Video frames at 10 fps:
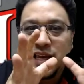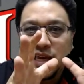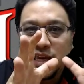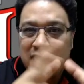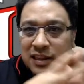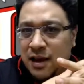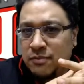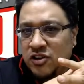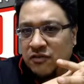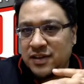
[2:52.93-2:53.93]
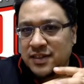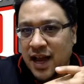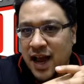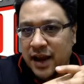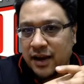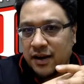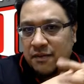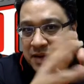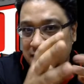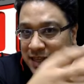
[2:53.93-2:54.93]
in terms of design,
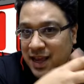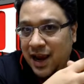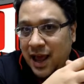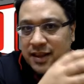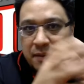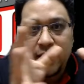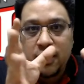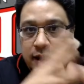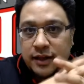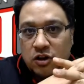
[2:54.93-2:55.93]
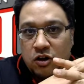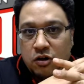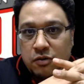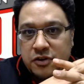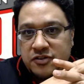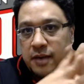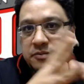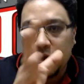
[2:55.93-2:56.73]
personally, I like them. I collect all museum.